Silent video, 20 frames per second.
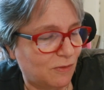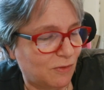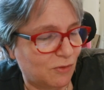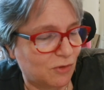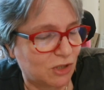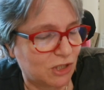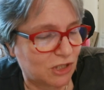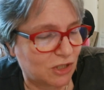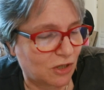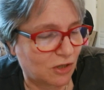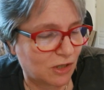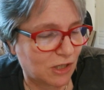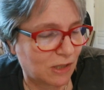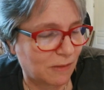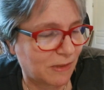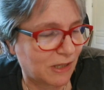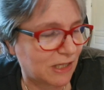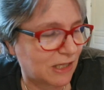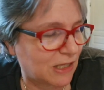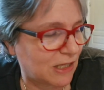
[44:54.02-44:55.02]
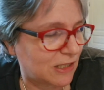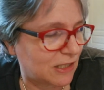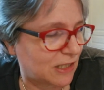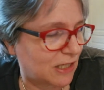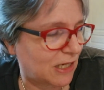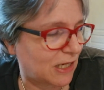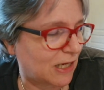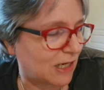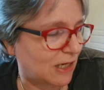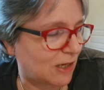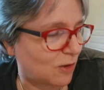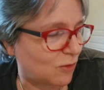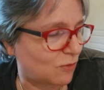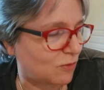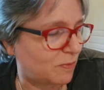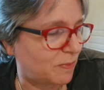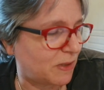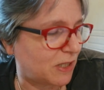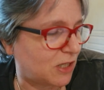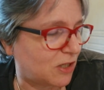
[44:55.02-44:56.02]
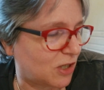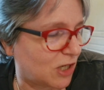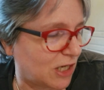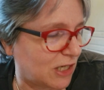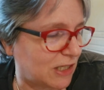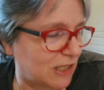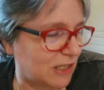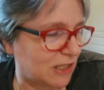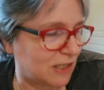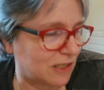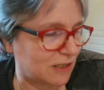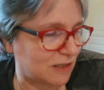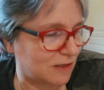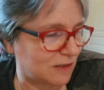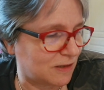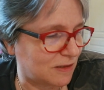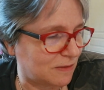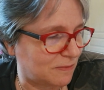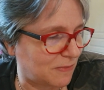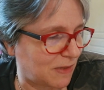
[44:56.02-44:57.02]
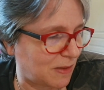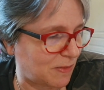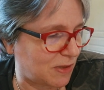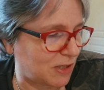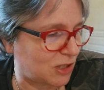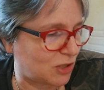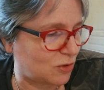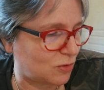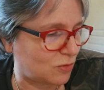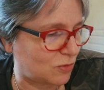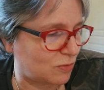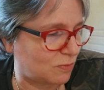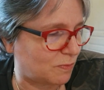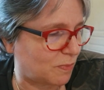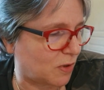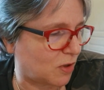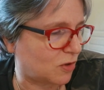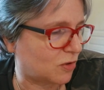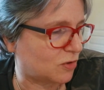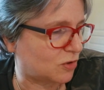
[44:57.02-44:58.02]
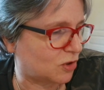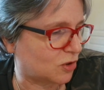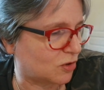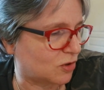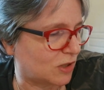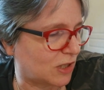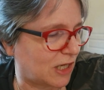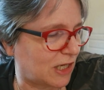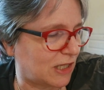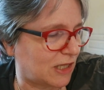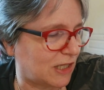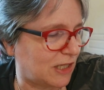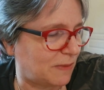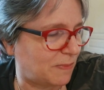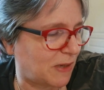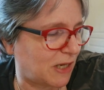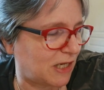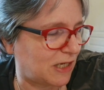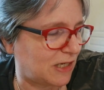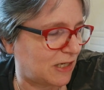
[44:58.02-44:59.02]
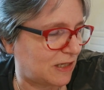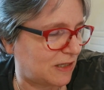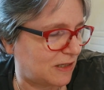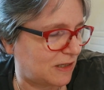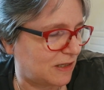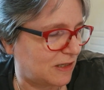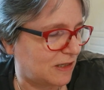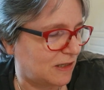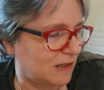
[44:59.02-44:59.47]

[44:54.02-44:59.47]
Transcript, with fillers: We were just talking about that today. How it would be a good idea to maybe do bald or lightly painted